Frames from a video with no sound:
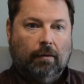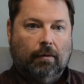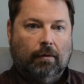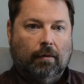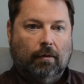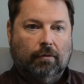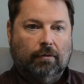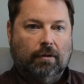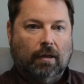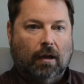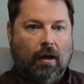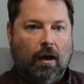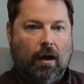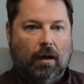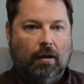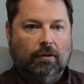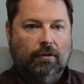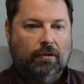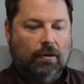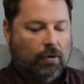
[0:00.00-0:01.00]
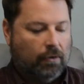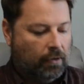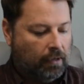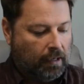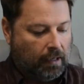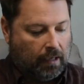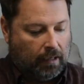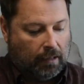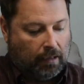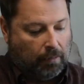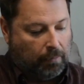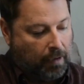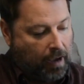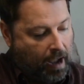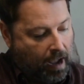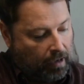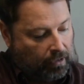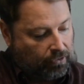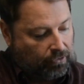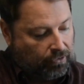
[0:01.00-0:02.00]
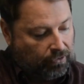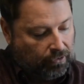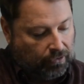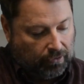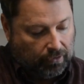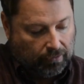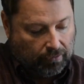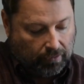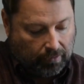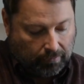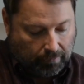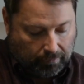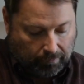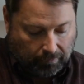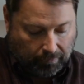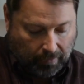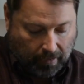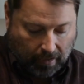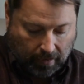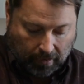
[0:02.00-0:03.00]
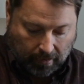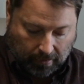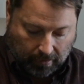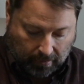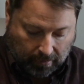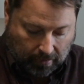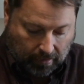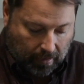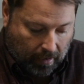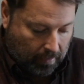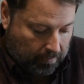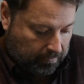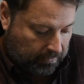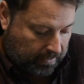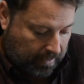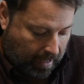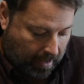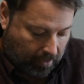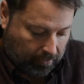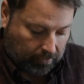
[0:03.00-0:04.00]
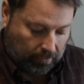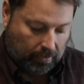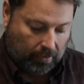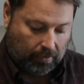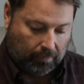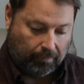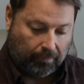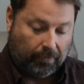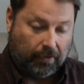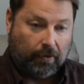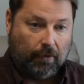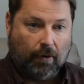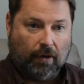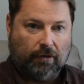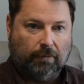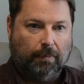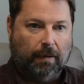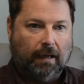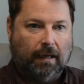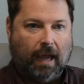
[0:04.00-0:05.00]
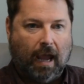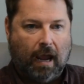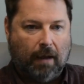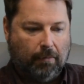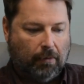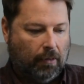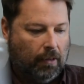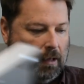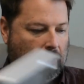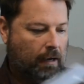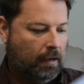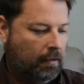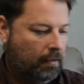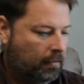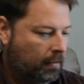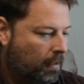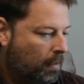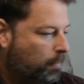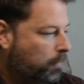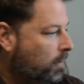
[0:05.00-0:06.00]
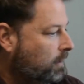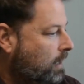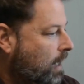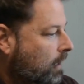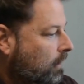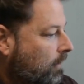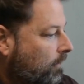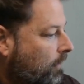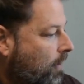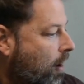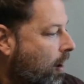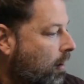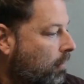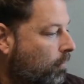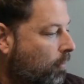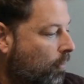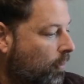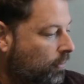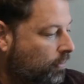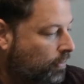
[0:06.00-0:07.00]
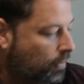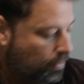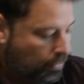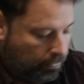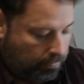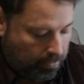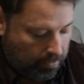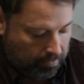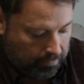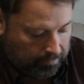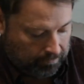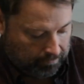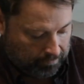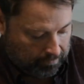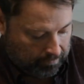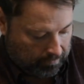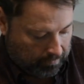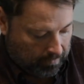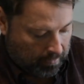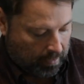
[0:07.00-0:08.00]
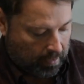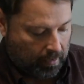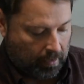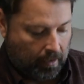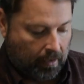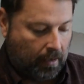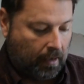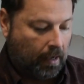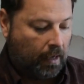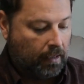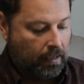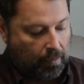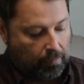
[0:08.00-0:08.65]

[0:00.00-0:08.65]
There's the console in the box. Comes out USB cable and a little protective cardboard tube. And